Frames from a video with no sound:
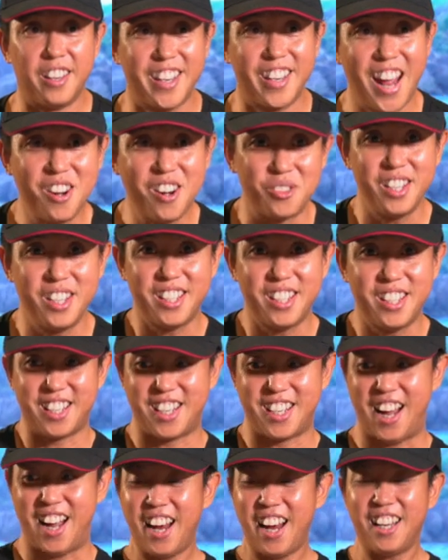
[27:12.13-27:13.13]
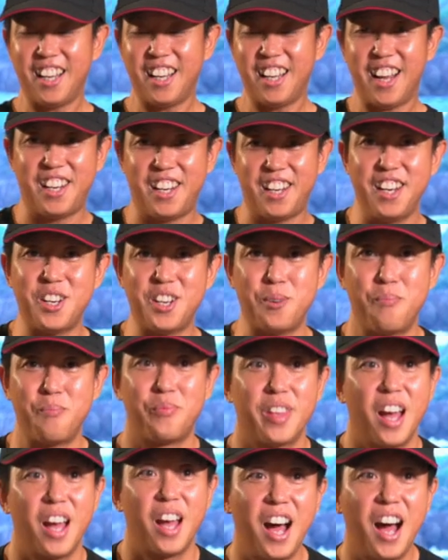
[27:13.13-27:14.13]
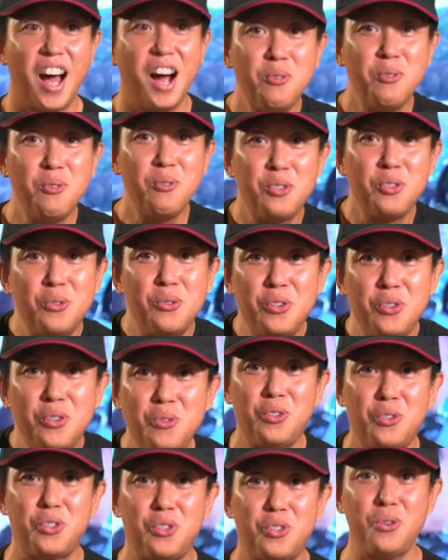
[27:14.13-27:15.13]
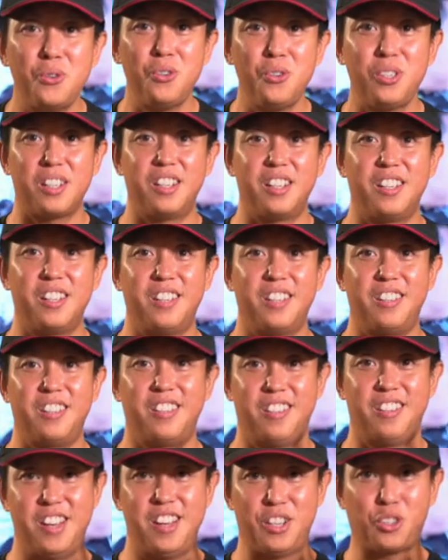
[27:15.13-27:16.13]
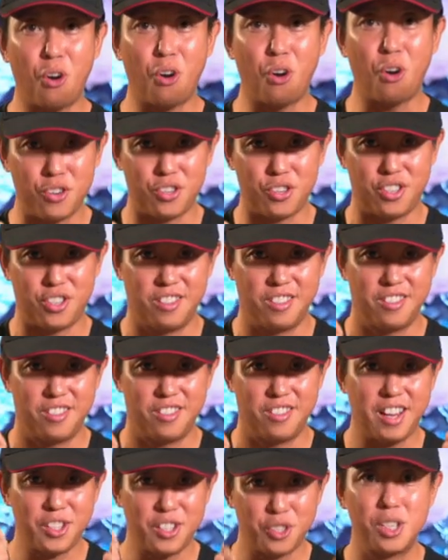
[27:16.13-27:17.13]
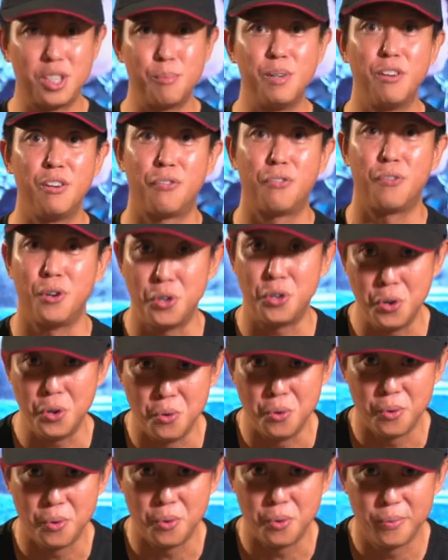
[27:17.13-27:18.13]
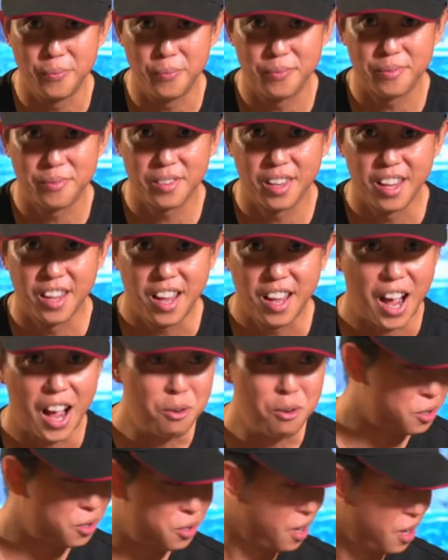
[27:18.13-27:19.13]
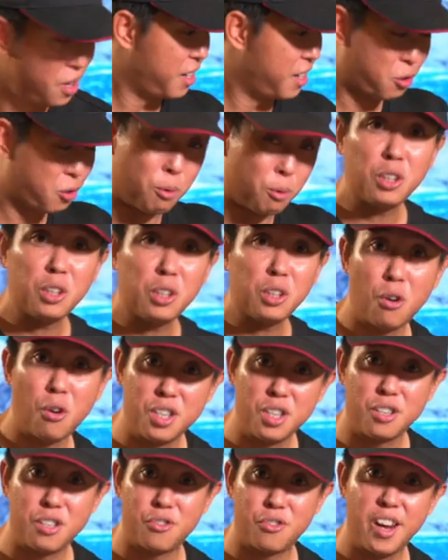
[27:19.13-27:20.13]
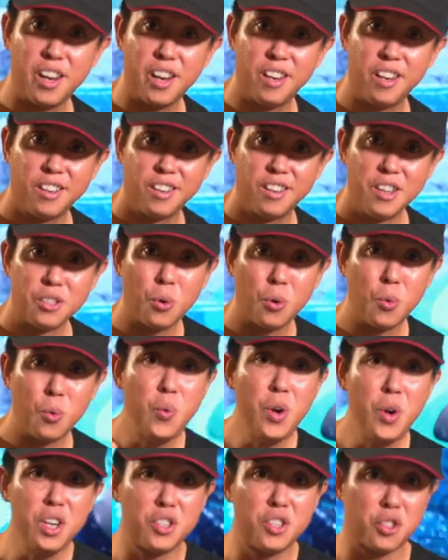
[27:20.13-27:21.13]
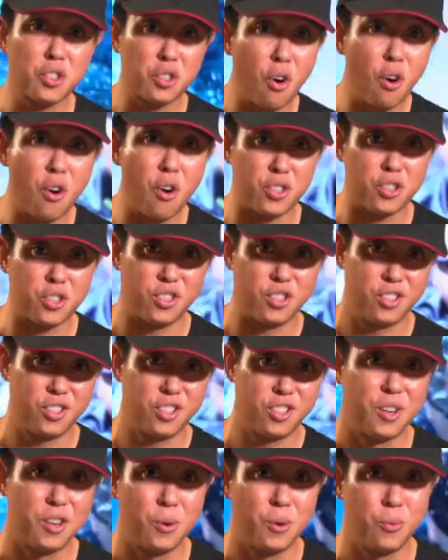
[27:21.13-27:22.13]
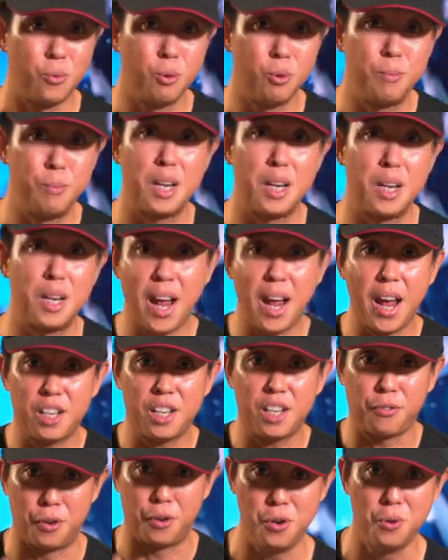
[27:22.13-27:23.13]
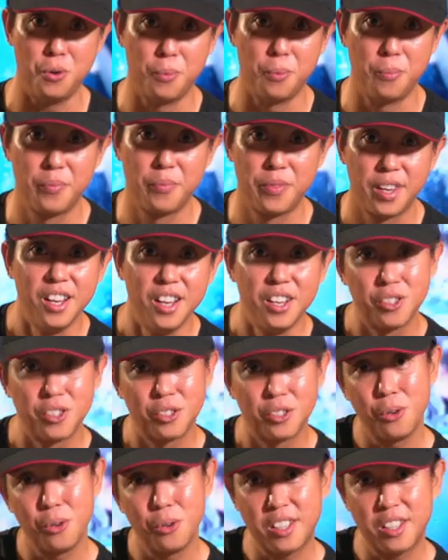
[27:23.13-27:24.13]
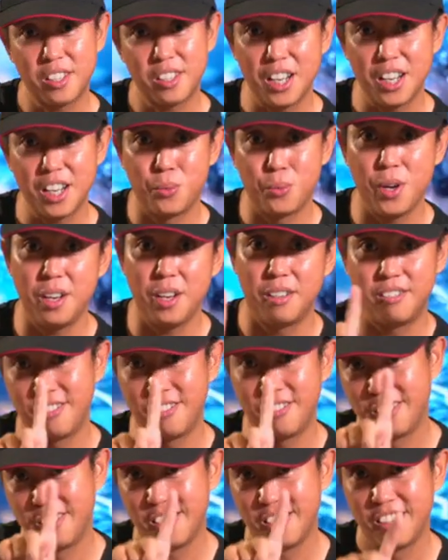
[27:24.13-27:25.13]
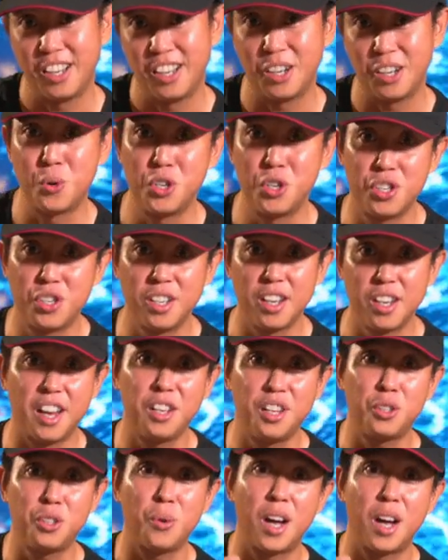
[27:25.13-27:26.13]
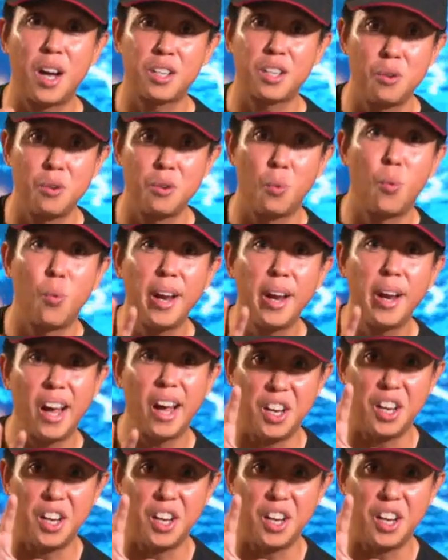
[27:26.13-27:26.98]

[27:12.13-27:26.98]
Now, this is the highlight here. How do you choose a torch that's suitable for you? There's so many torches, right? So which torch would be the best for you? So it starts with a question that I need to ask you. What